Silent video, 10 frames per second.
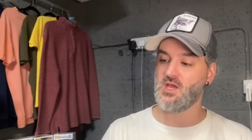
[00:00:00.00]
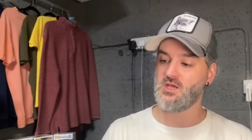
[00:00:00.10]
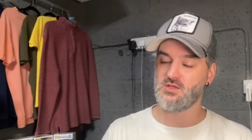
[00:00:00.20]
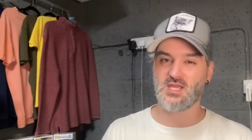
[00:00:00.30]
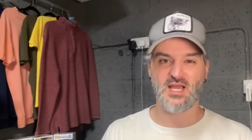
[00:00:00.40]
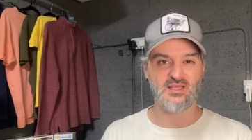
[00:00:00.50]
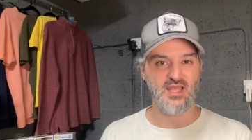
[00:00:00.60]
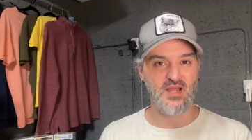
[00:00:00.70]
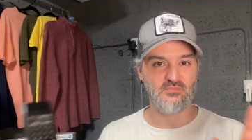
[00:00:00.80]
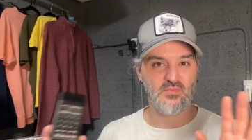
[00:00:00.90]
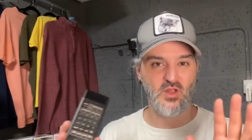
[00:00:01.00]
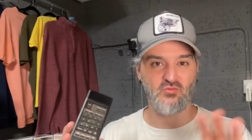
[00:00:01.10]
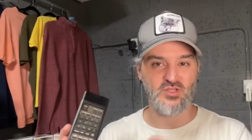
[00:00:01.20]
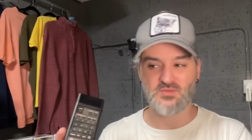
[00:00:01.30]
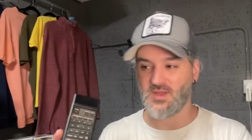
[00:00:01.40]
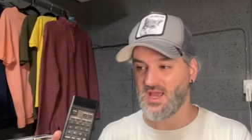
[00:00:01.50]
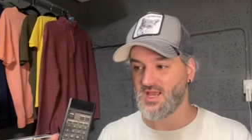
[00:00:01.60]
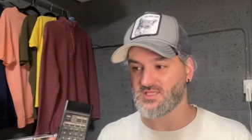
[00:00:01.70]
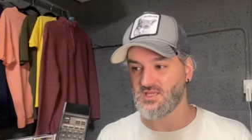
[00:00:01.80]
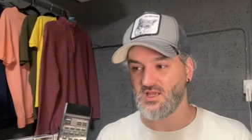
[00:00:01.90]
You can get, like,
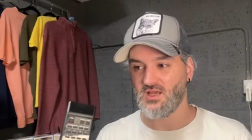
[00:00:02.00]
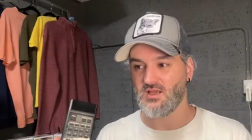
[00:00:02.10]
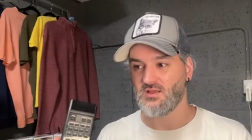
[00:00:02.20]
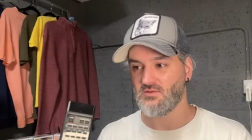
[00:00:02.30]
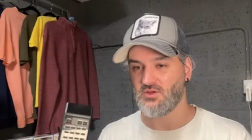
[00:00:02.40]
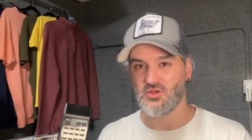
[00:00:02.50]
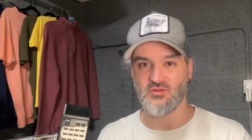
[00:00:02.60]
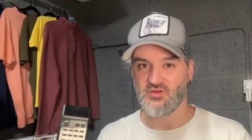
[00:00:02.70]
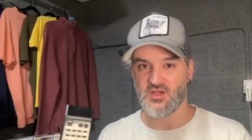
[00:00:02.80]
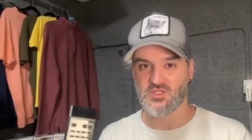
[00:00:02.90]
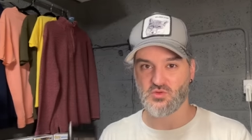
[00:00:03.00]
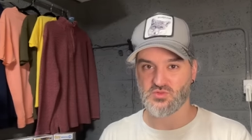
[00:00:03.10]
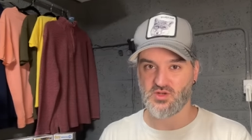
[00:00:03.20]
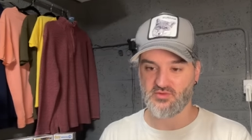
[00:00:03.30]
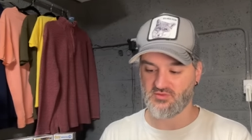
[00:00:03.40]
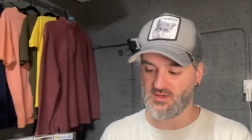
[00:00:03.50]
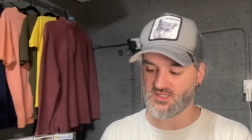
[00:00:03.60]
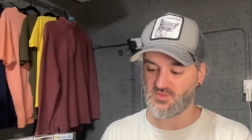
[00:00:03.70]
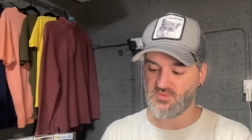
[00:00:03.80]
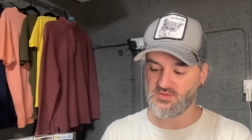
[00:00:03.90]
spares, universals, whatever else,
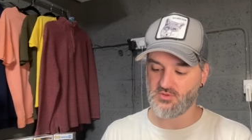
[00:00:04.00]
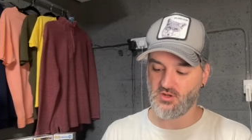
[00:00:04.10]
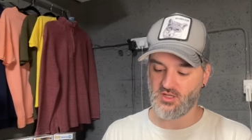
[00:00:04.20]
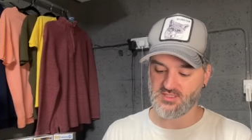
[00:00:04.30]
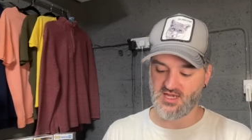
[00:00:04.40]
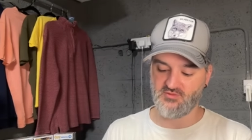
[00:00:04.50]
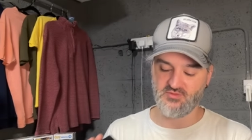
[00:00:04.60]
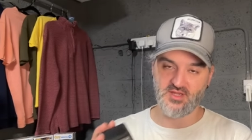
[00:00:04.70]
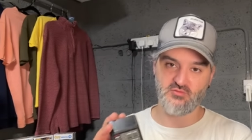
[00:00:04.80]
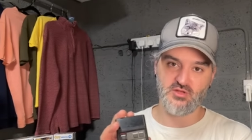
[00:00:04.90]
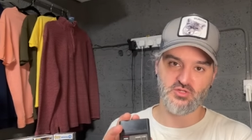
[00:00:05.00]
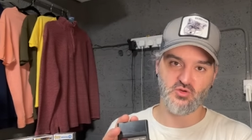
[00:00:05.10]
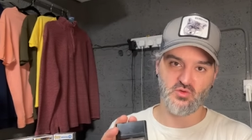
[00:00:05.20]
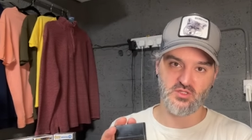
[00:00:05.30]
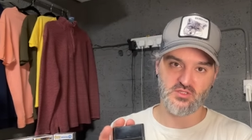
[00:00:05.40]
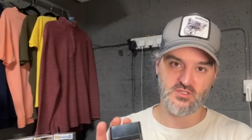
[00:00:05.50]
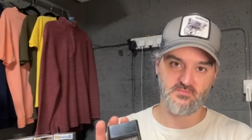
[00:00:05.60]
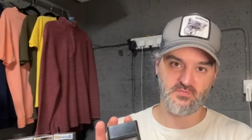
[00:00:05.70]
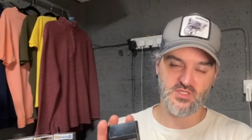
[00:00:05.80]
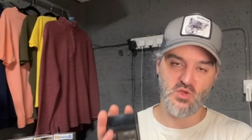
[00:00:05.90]
but people like to have the original ones.
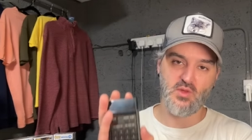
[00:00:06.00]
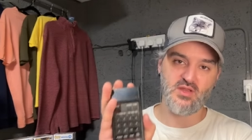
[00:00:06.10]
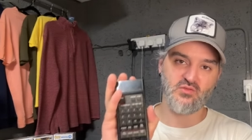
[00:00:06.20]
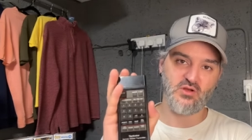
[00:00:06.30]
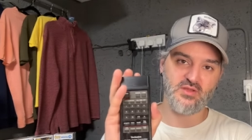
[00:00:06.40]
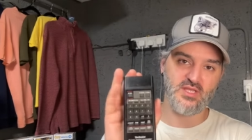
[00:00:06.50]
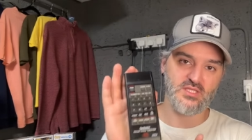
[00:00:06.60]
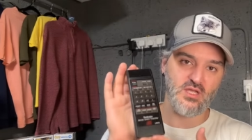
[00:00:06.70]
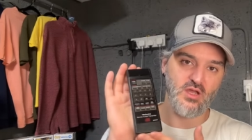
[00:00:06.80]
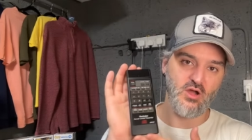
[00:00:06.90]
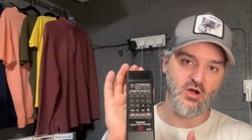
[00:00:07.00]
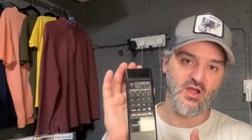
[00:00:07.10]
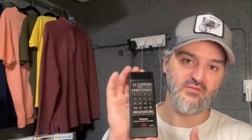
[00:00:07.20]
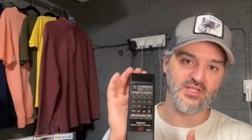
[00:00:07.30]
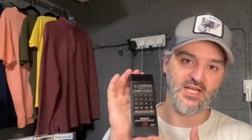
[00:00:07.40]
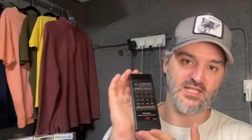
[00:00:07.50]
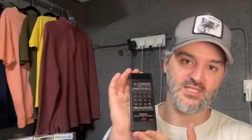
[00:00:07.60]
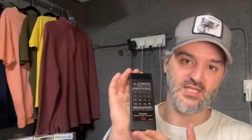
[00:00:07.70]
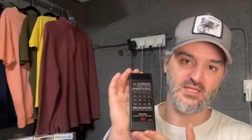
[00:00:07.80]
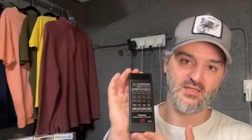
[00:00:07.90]
So when you've got these high
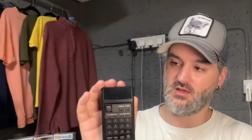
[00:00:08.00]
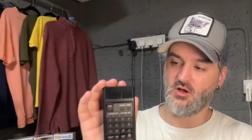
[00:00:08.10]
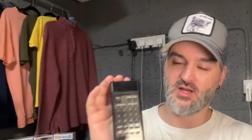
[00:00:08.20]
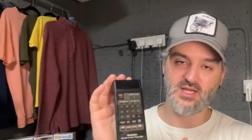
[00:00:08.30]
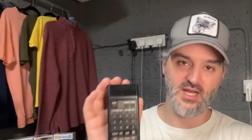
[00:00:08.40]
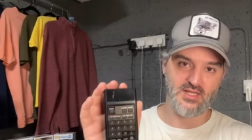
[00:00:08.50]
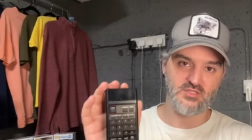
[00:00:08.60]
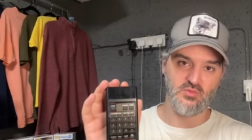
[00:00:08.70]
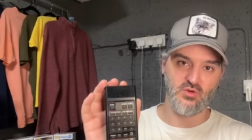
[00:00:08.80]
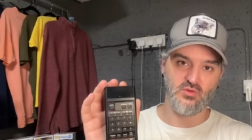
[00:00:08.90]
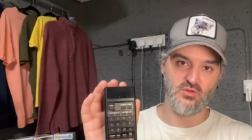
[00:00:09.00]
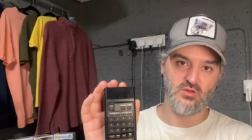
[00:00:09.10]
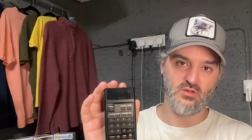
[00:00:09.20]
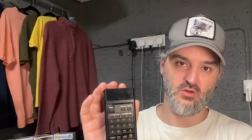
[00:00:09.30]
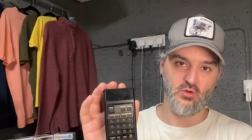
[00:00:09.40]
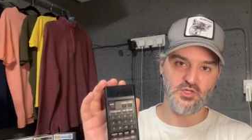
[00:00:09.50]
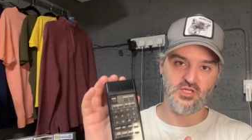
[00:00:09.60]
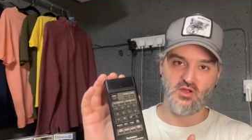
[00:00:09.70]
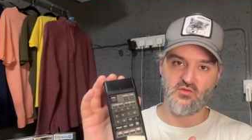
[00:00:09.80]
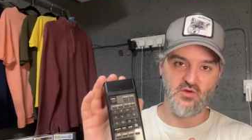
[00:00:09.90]
fidelity, high collectible
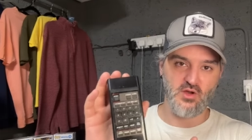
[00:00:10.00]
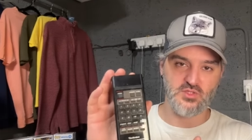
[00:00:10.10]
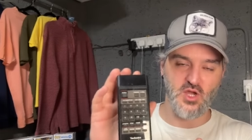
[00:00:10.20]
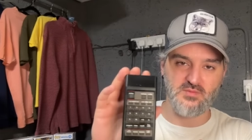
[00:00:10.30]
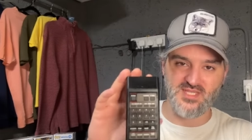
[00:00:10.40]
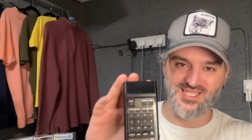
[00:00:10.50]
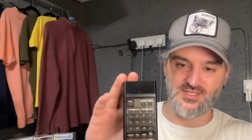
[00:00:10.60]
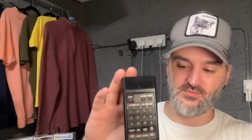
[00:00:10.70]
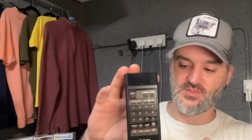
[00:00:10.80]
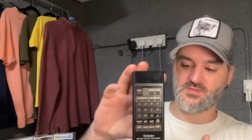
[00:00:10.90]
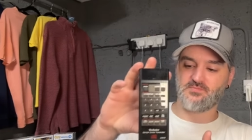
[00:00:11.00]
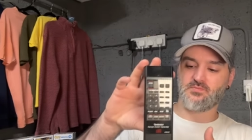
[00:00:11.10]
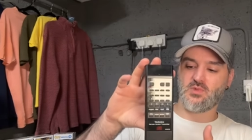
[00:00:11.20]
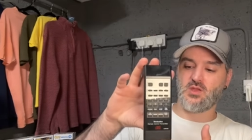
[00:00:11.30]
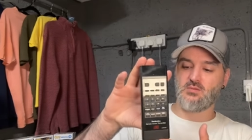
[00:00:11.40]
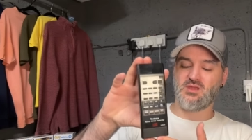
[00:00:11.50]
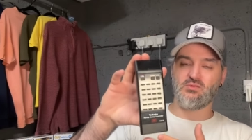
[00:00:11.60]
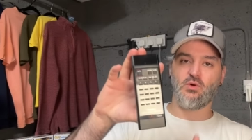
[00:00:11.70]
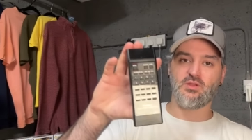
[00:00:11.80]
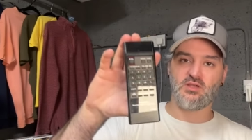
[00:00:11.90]
audiophile type systems, people
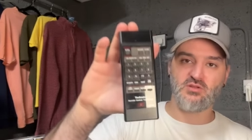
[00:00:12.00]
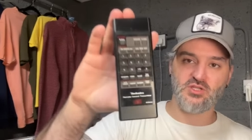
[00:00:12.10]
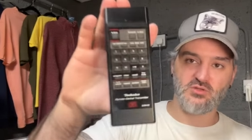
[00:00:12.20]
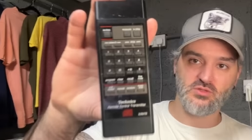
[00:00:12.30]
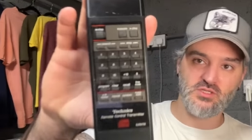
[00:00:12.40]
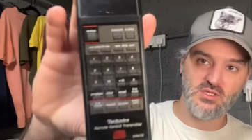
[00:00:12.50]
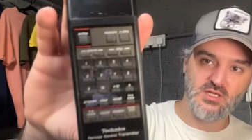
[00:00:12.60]
want the originals.